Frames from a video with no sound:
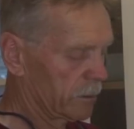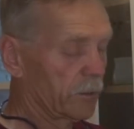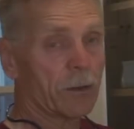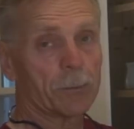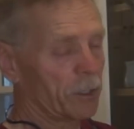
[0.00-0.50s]

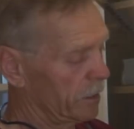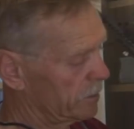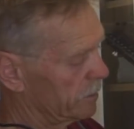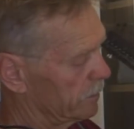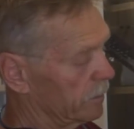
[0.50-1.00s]
to
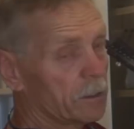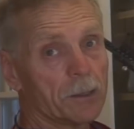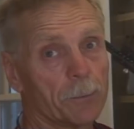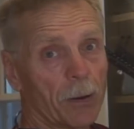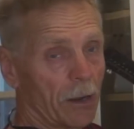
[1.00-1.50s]
replace
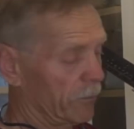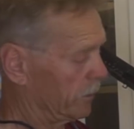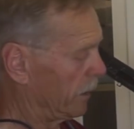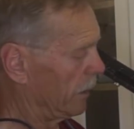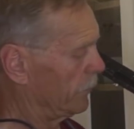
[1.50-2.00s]
the
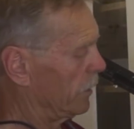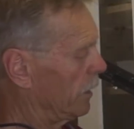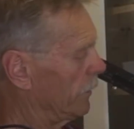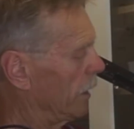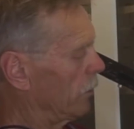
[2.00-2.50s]
pirate tape
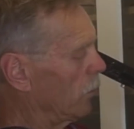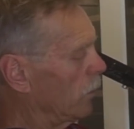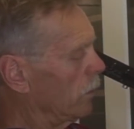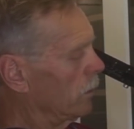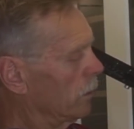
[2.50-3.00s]
on that
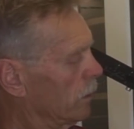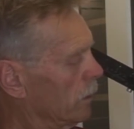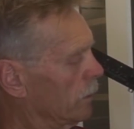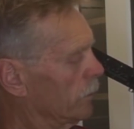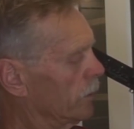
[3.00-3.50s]
hole,
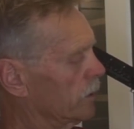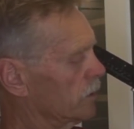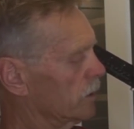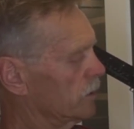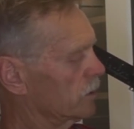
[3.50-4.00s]
because
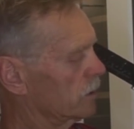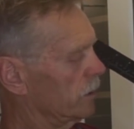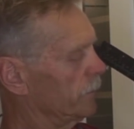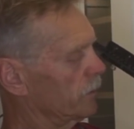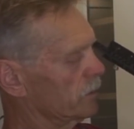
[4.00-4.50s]
you can just
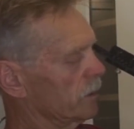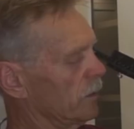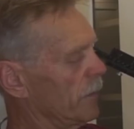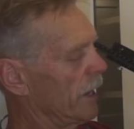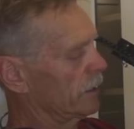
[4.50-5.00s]
clip those
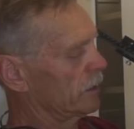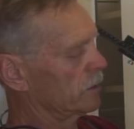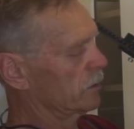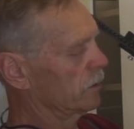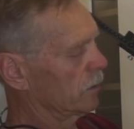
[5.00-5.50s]
little
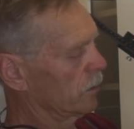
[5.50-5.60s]
magnets